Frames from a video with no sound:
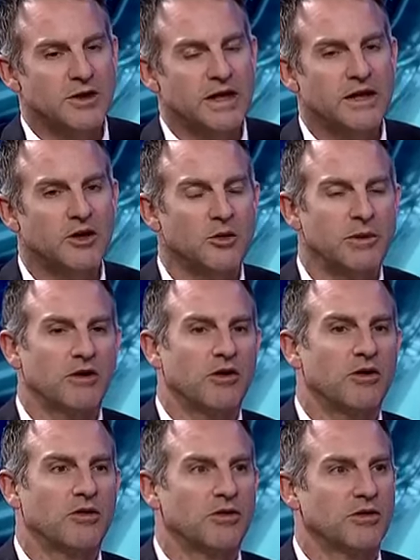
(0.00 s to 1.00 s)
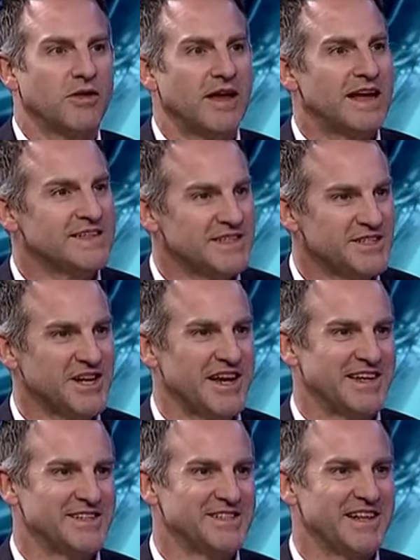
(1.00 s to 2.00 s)
for economic growth hasn't
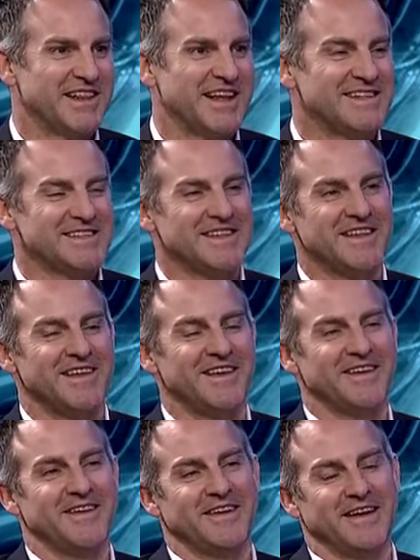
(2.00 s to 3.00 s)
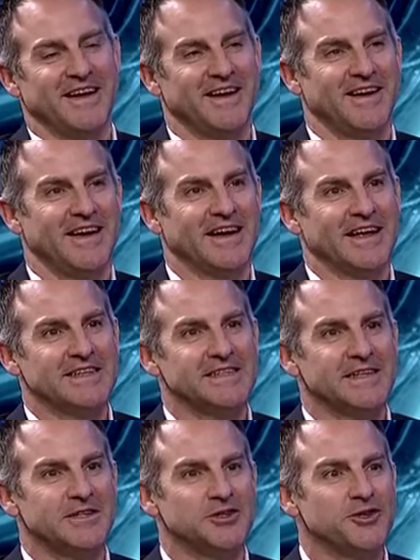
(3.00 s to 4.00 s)
changed, and that's the
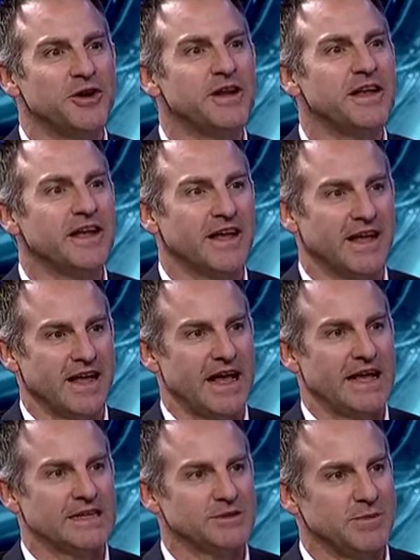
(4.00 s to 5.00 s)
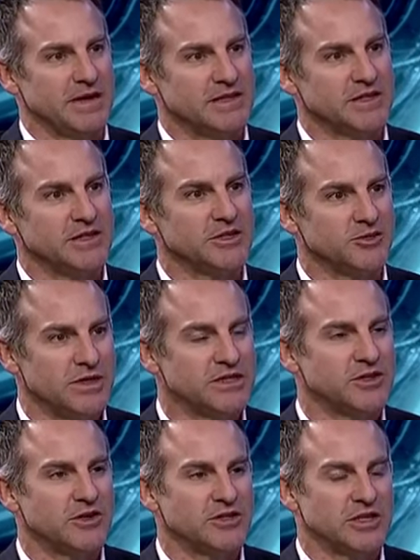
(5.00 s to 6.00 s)
the intriguing aspect in this
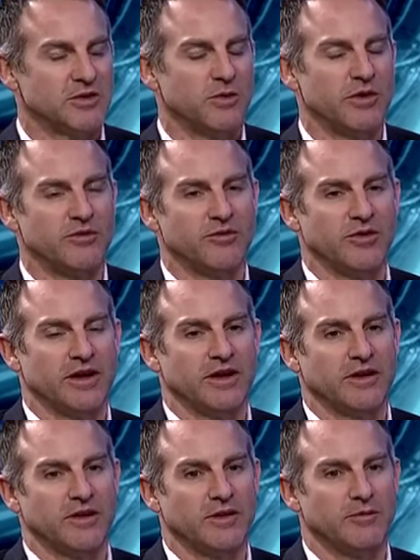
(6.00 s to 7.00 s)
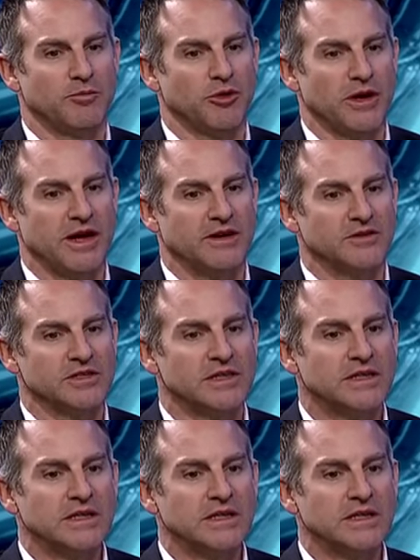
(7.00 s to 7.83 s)
research that we've put out